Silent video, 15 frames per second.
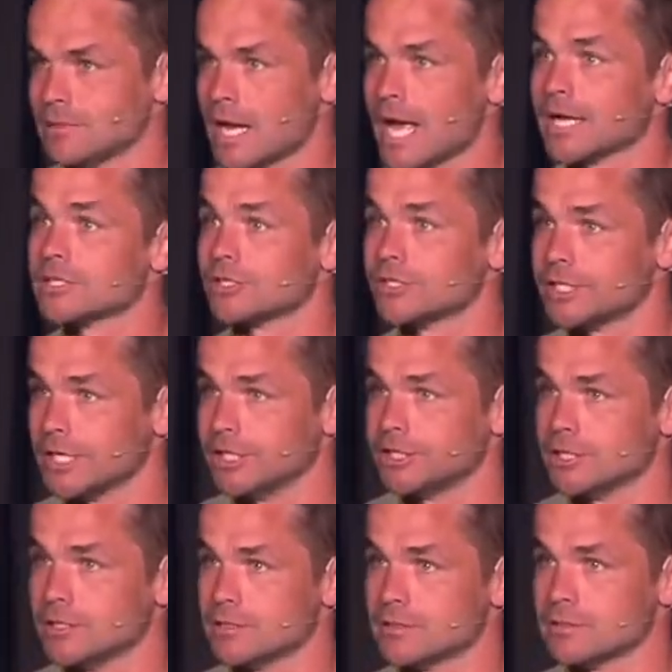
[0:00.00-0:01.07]

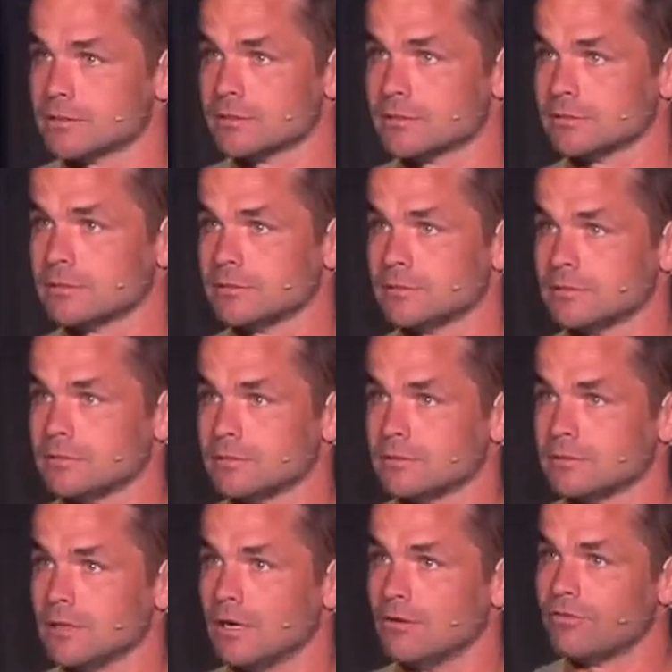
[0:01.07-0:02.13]
exhortations
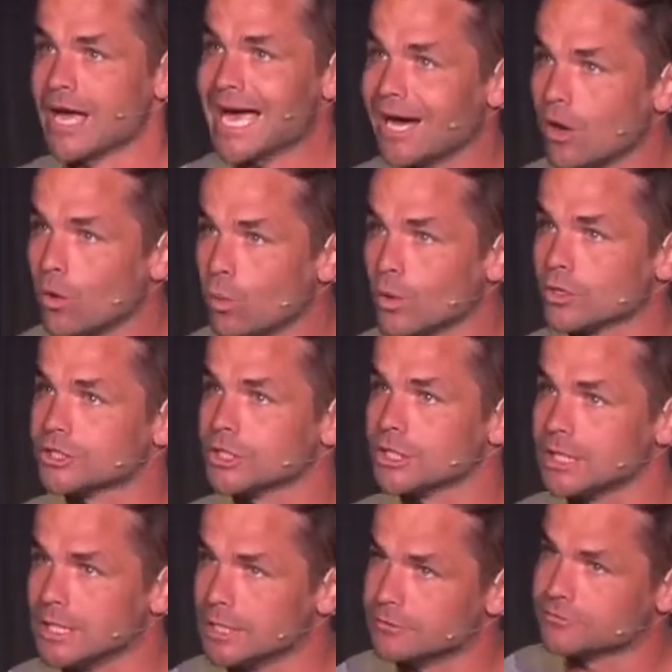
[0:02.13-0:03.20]
of how we're to
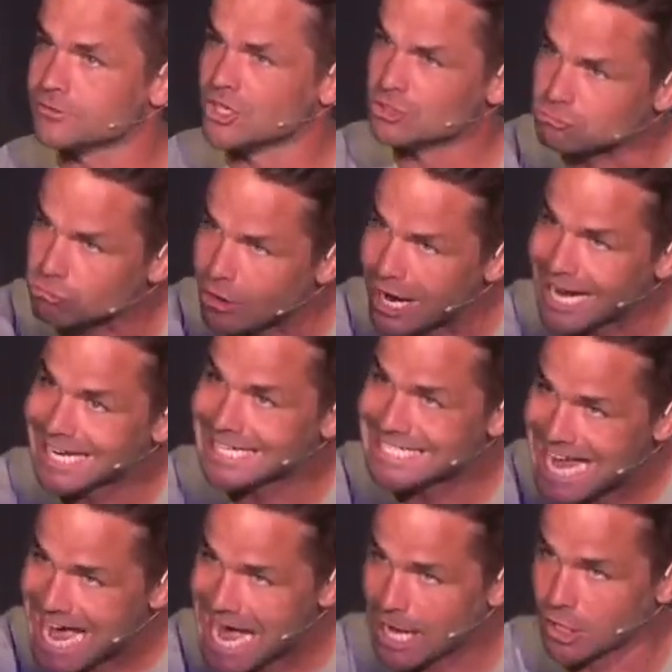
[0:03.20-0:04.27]
live right
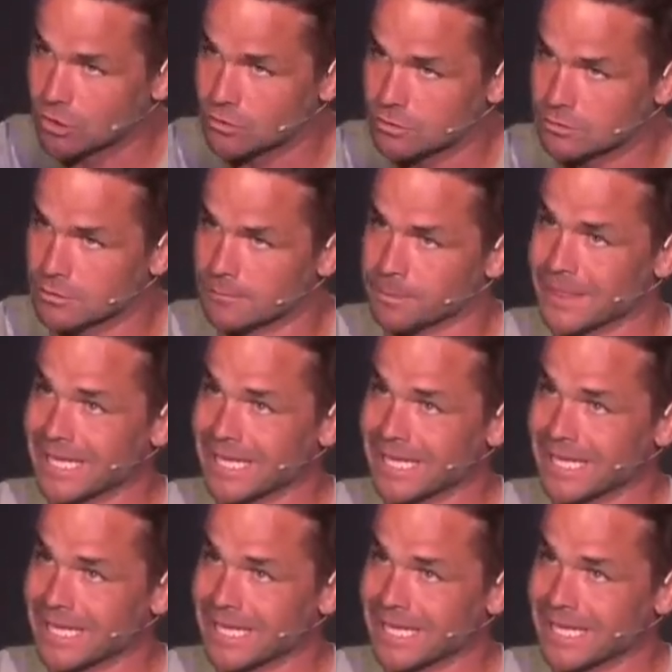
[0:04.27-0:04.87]
now